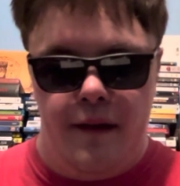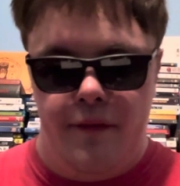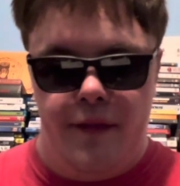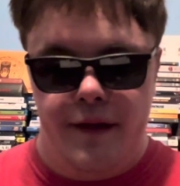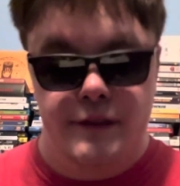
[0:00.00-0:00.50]

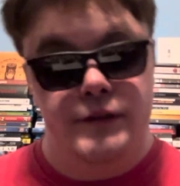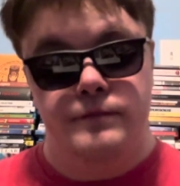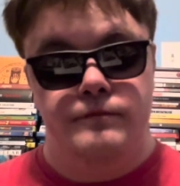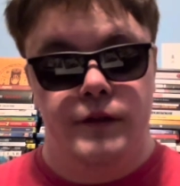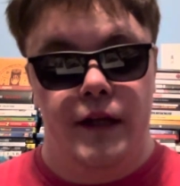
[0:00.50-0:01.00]
think it's
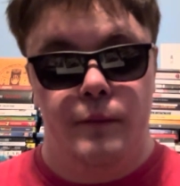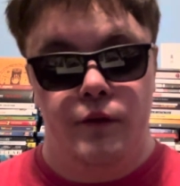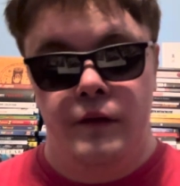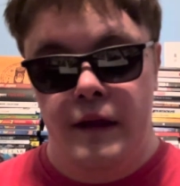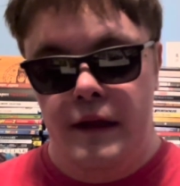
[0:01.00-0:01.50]
just relatable.
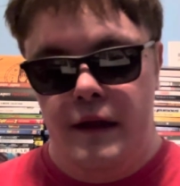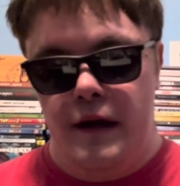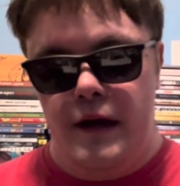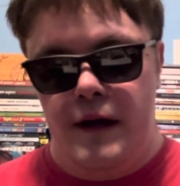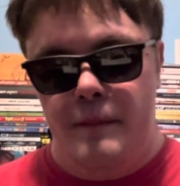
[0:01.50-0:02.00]

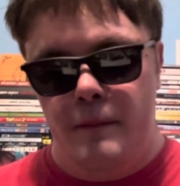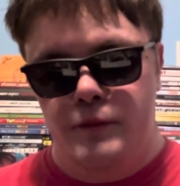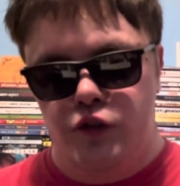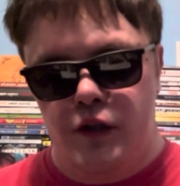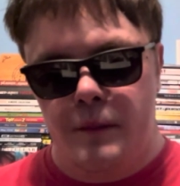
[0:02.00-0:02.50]
I'm
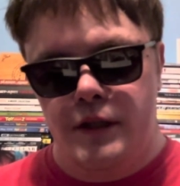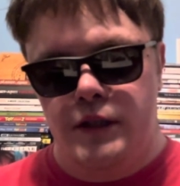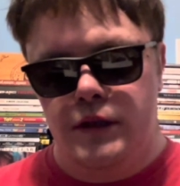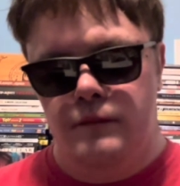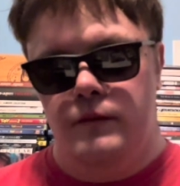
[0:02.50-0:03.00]
sure I'm
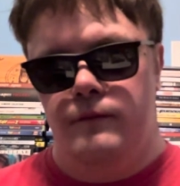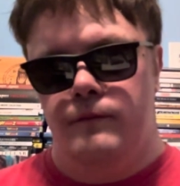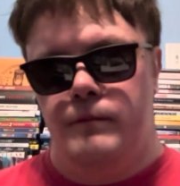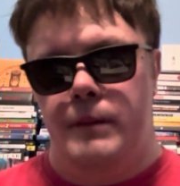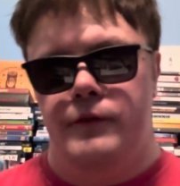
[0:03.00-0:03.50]
gonna
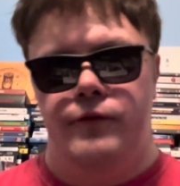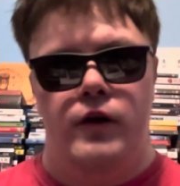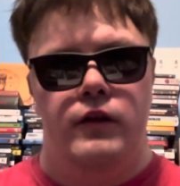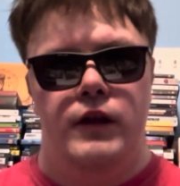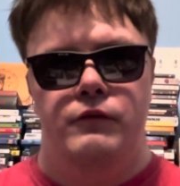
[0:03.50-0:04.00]
maybe fall
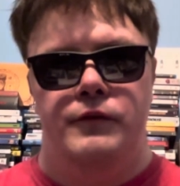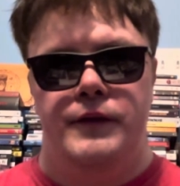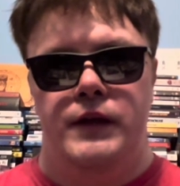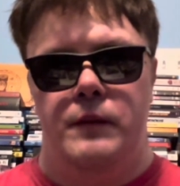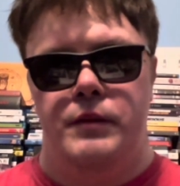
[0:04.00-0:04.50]
in love with
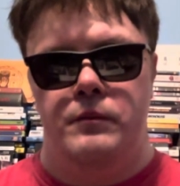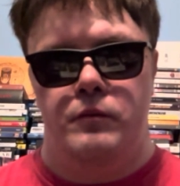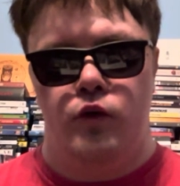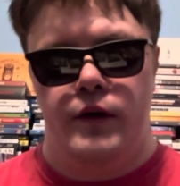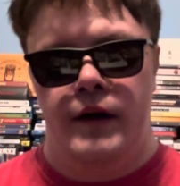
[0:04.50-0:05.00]
it a bit
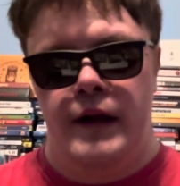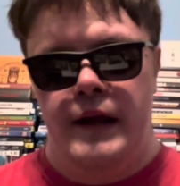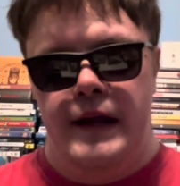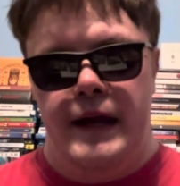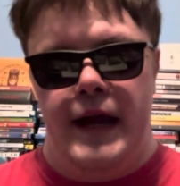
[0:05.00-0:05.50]
more
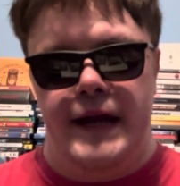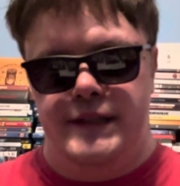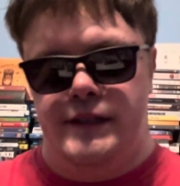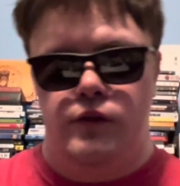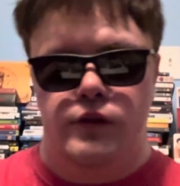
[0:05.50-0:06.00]
as I
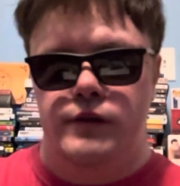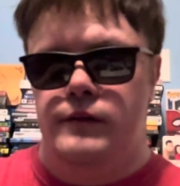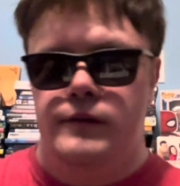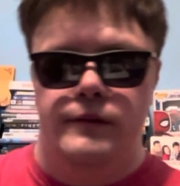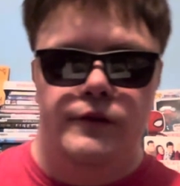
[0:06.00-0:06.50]
get older,
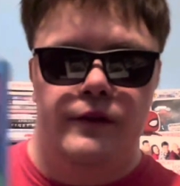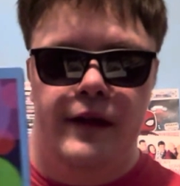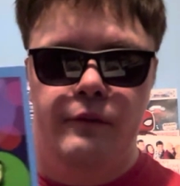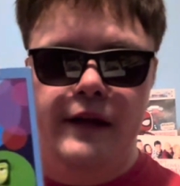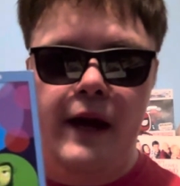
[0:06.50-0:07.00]
sort of
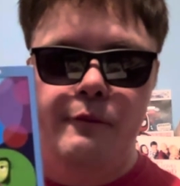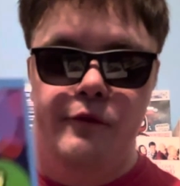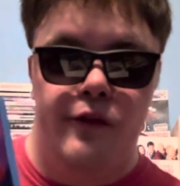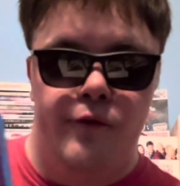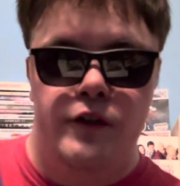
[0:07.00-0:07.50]
like what happened
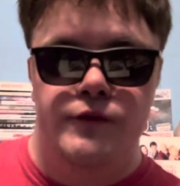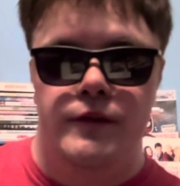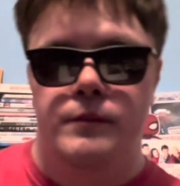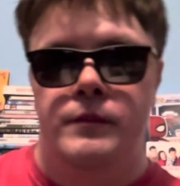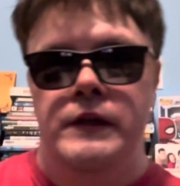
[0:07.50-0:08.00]
with the first
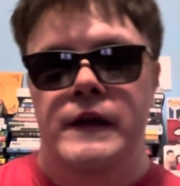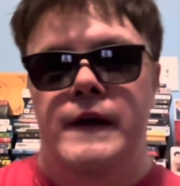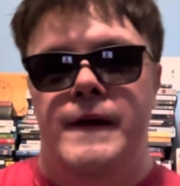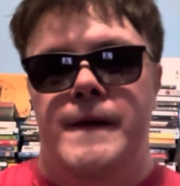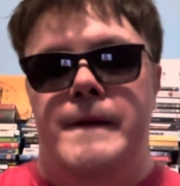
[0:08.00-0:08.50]
film.
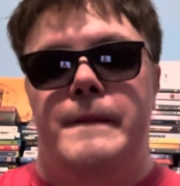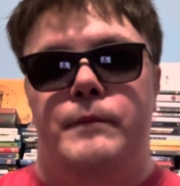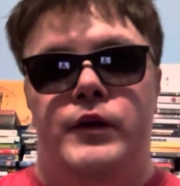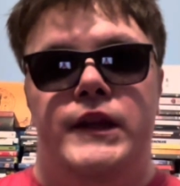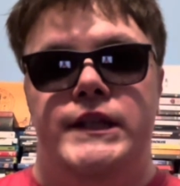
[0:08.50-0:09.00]

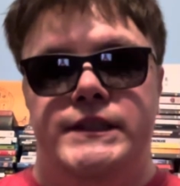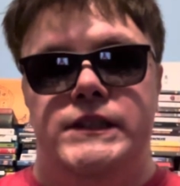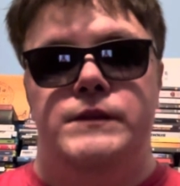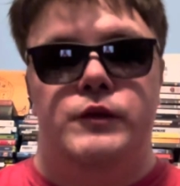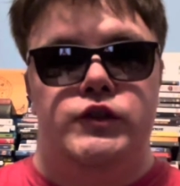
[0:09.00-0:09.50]
But this
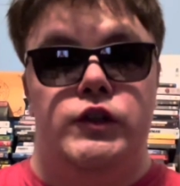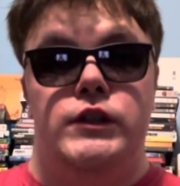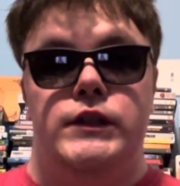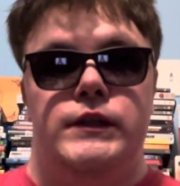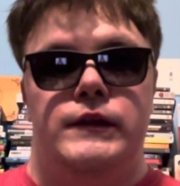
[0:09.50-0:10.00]
is most
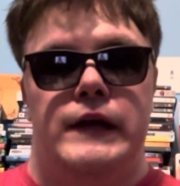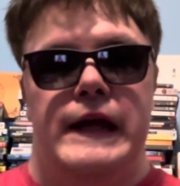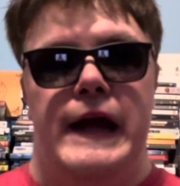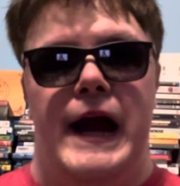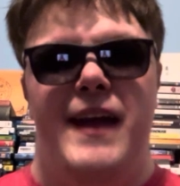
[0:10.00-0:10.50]
certainly,
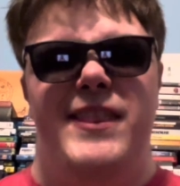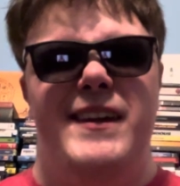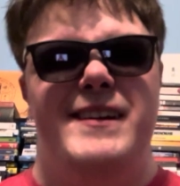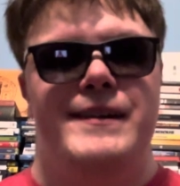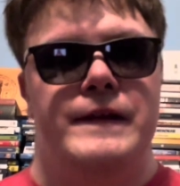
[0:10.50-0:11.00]
I
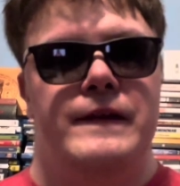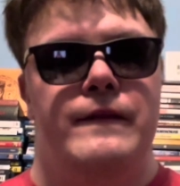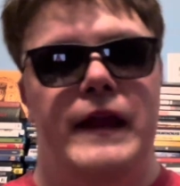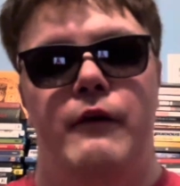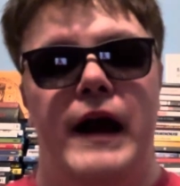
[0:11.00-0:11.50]
think,
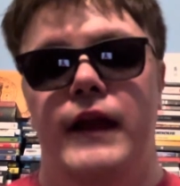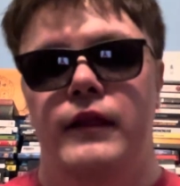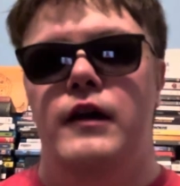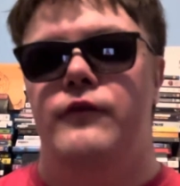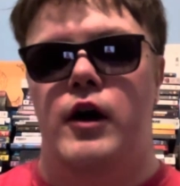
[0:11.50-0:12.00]
now I
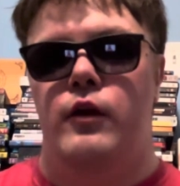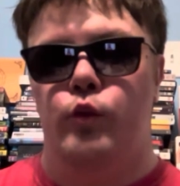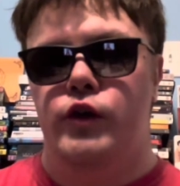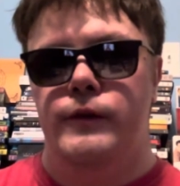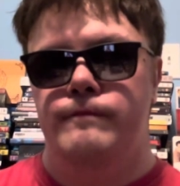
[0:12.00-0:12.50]
love
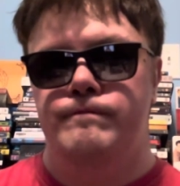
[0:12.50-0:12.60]
Onward,